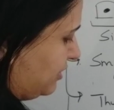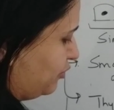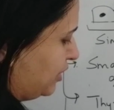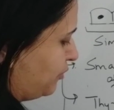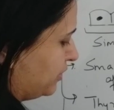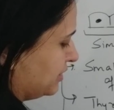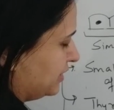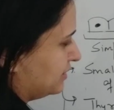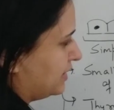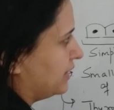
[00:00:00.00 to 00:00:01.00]
One more
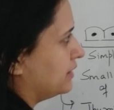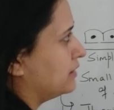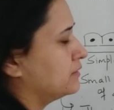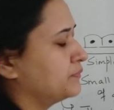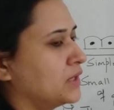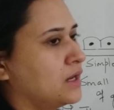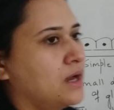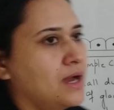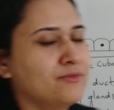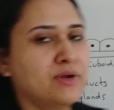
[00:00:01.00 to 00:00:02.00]
important thing that
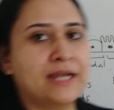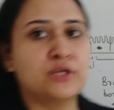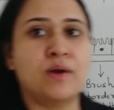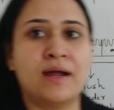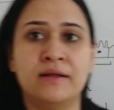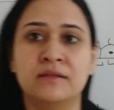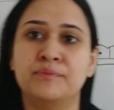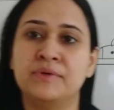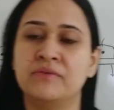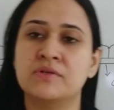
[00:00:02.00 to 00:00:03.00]
I would like to add, in
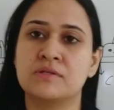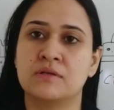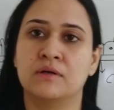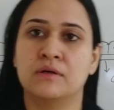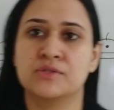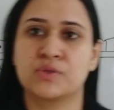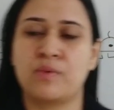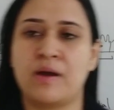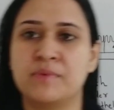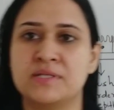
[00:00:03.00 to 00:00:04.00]
the previous
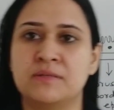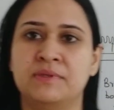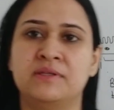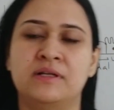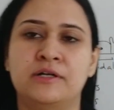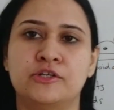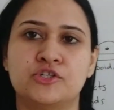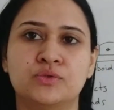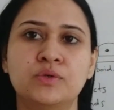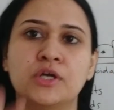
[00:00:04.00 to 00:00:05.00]
squamous epithelial
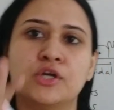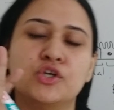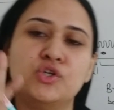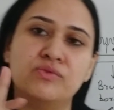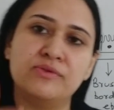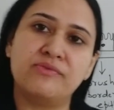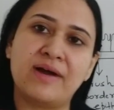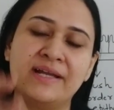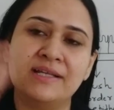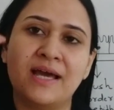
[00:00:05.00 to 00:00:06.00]
tissue, you will
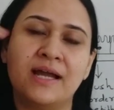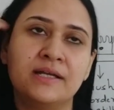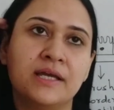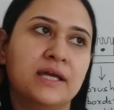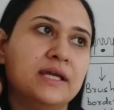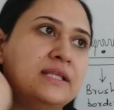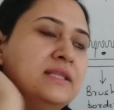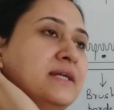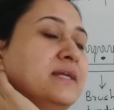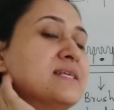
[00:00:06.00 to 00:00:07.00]
find that
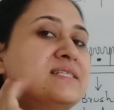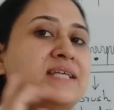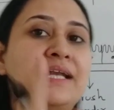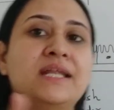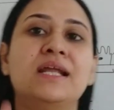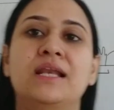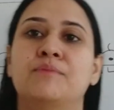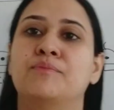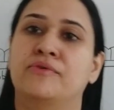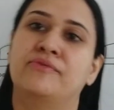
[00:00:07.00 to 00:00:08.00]
in the descending
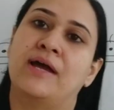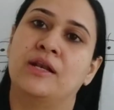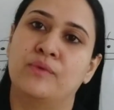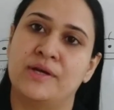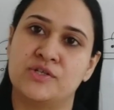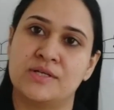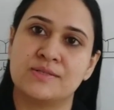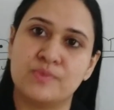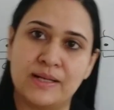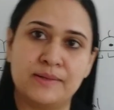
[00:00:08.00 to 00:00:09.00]
limb of LOH
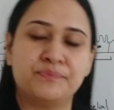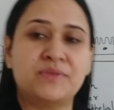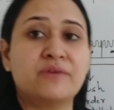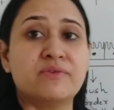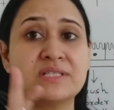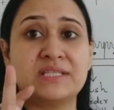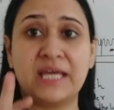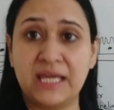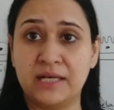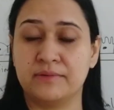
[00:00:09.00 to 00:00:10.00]
as well. That was
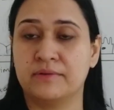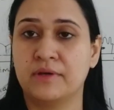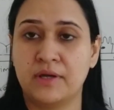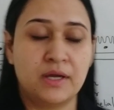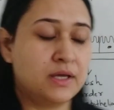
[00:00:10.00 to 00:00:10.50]
thin.